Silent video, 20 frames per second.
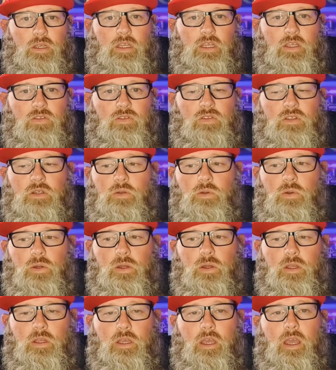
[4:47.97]
He's a
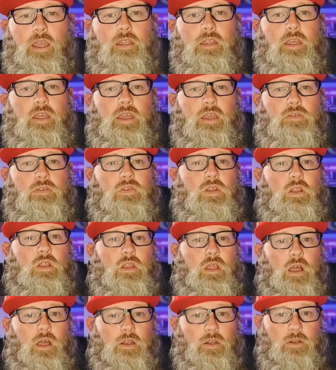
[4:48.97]
guy that has a
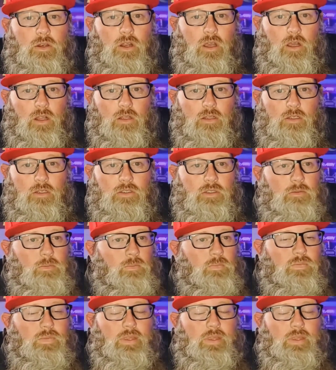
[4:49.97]
lot of knowledge.